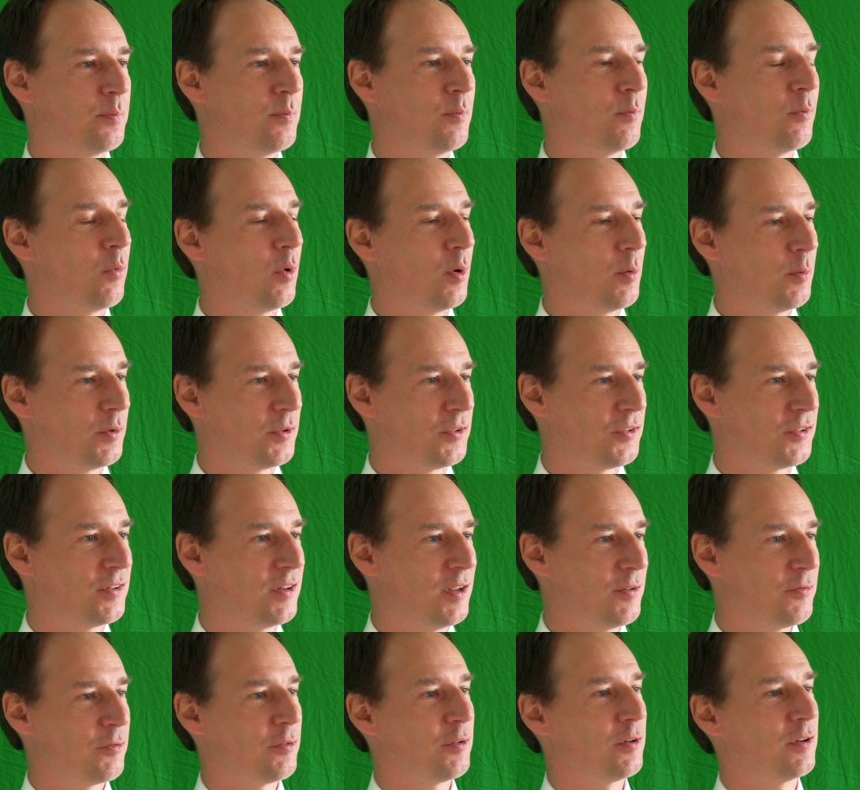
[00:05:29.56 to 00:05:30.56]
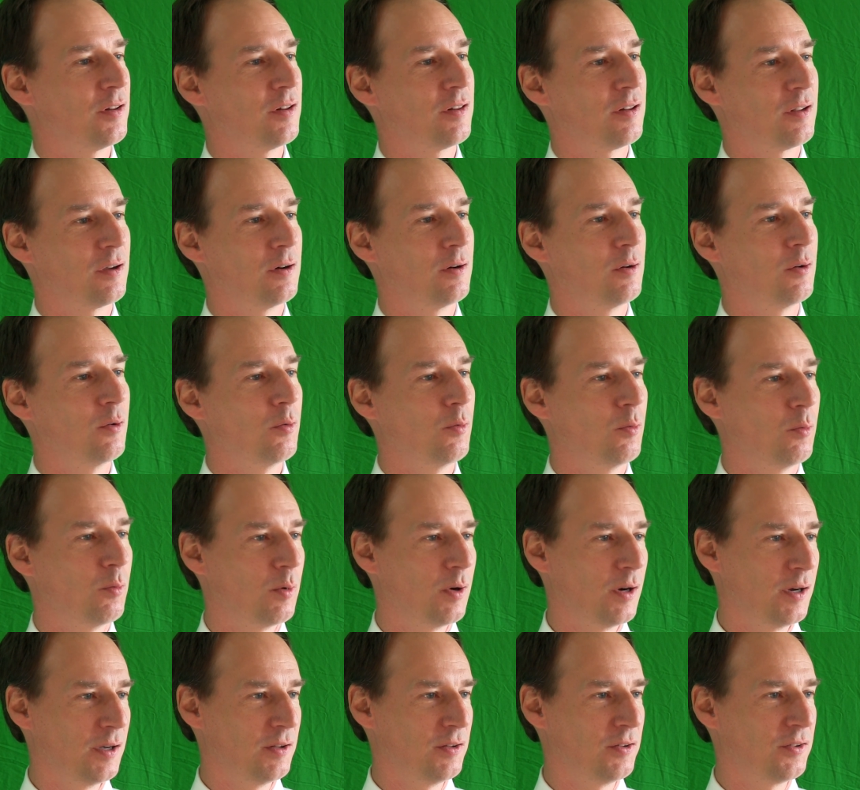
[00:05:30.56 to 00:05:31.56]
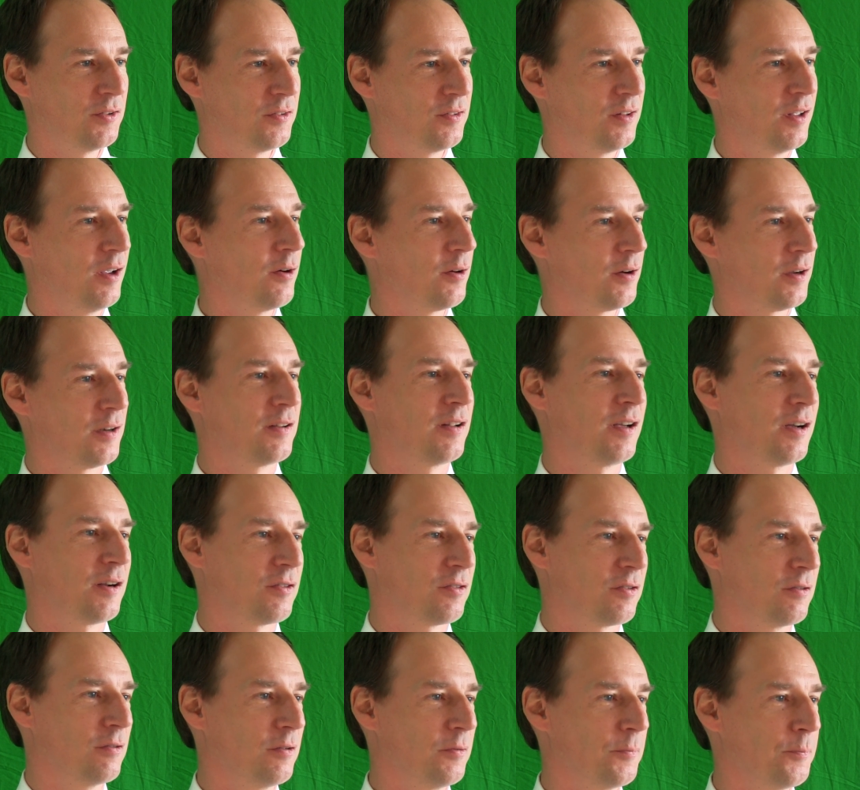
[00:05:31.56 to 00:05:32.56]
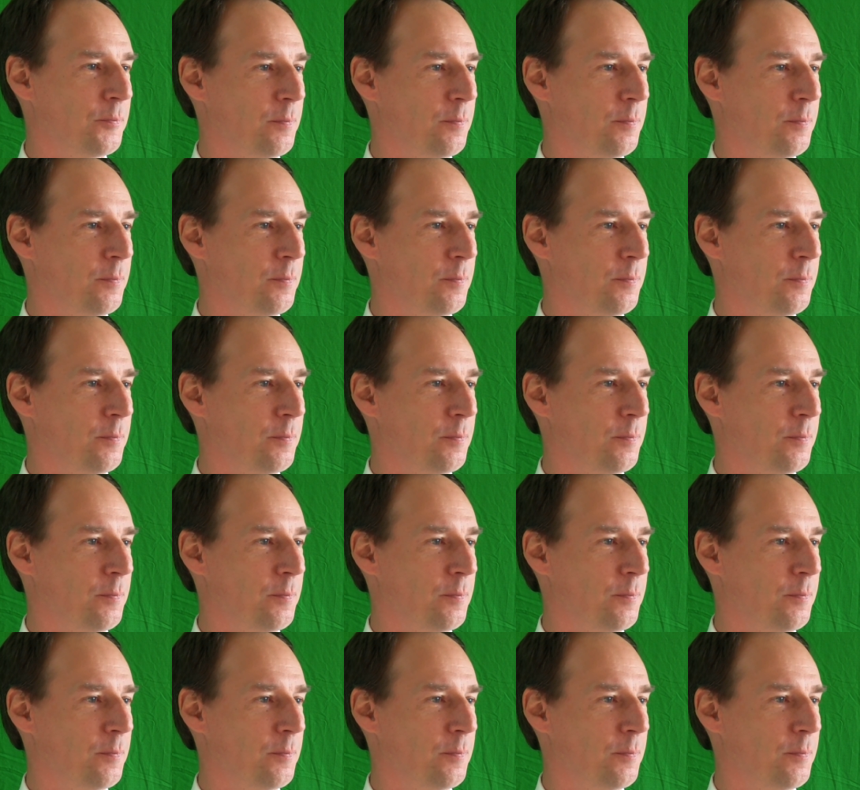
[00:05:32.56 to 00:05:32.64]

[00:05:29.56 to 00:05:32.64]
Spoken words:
What was different though was the architecture.